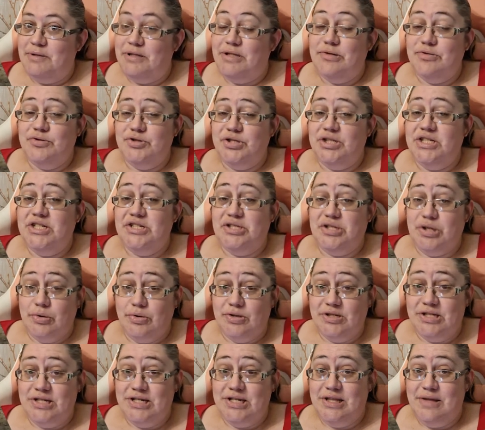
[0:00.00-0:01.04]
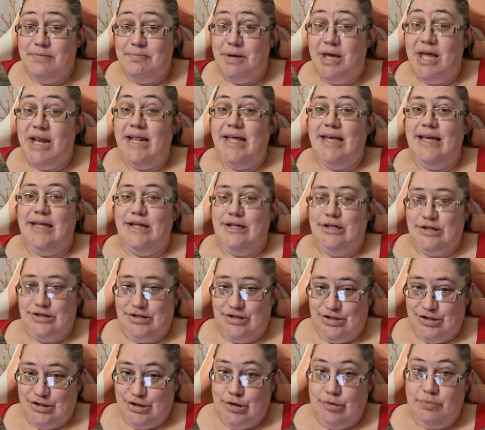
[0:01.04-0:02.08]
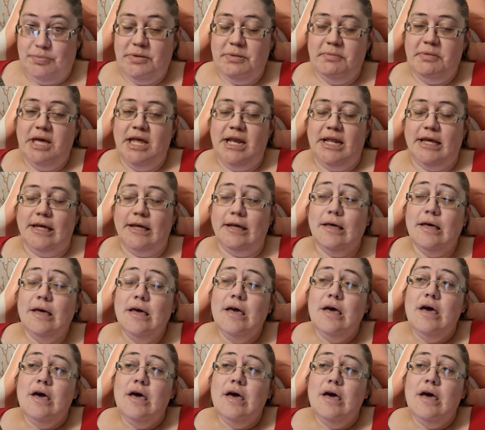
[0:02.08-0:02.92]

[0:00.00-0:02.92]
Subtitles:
It usually soaks into the bedding and you scoop the bedding.